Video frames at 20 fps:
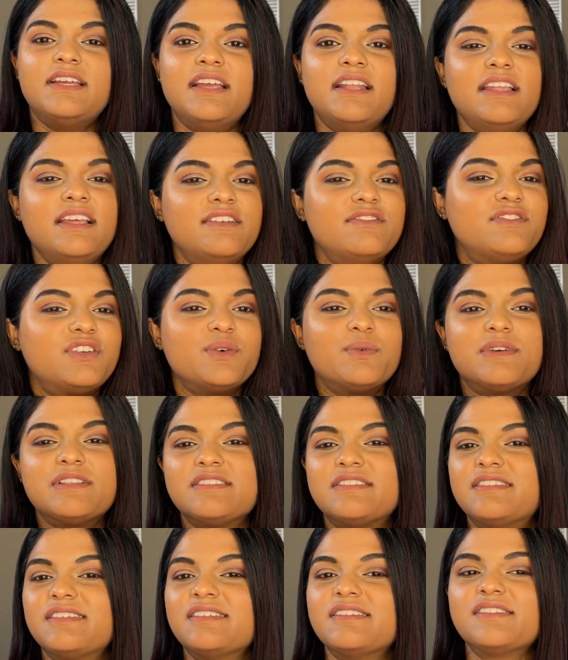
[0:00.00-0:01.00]
10
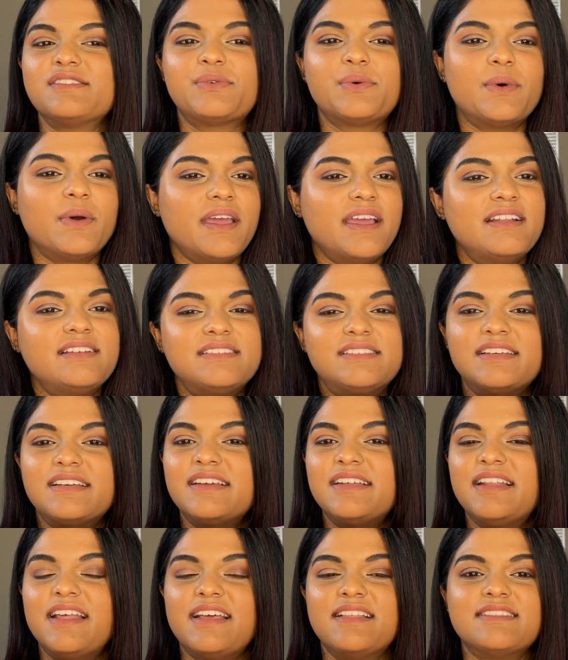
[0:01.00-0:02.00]
influencers who
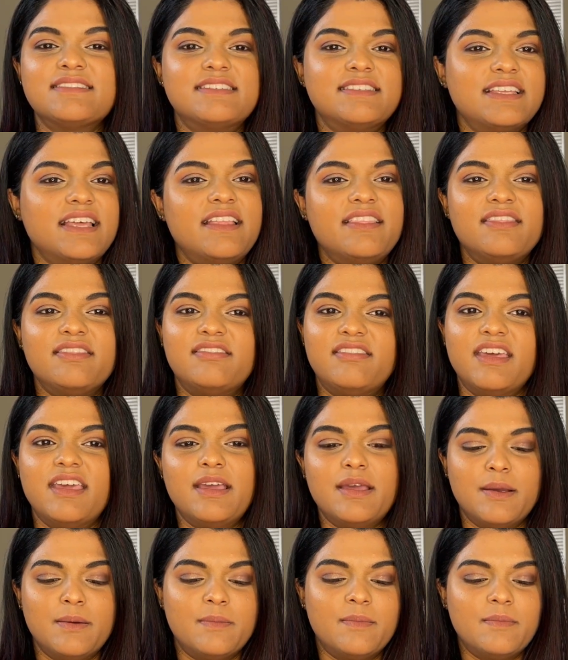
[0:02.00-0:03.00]
entered and sent
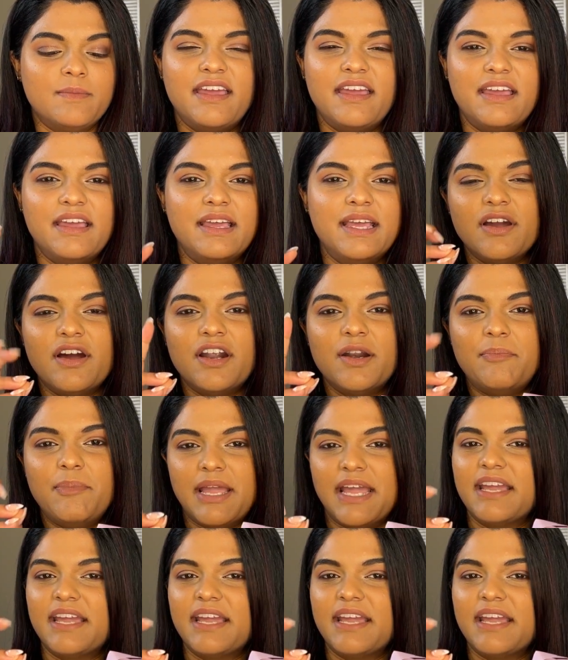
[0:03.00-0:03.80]
them a PR